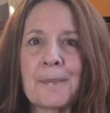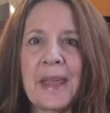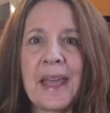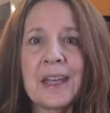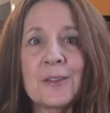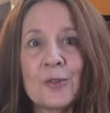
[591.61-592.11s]

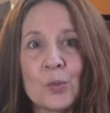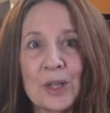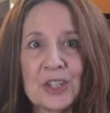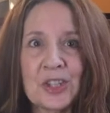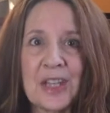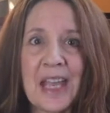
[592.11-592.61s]
and of
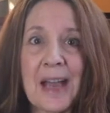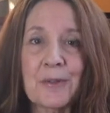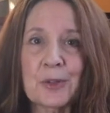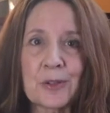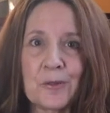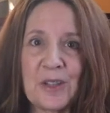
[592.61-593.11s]
which the
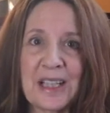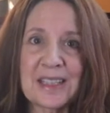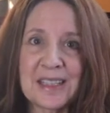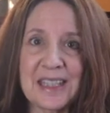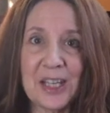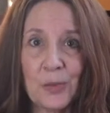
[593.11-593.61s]
after effects
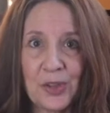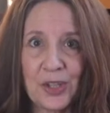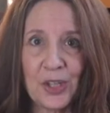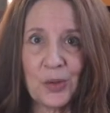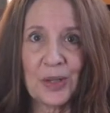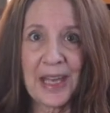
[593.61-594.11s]
stay with
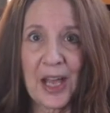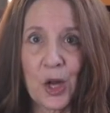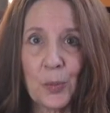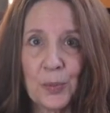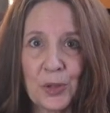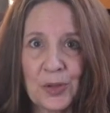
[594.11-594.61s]
you and
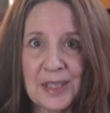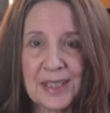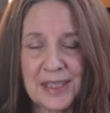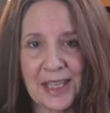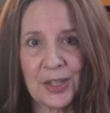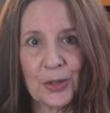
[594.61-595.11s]
help you to
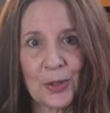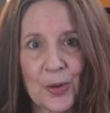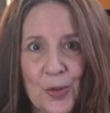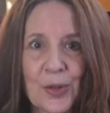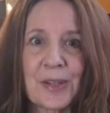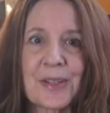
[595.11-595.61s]
stay your
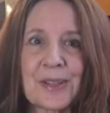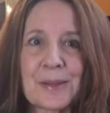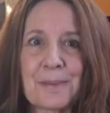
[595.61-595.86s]
course.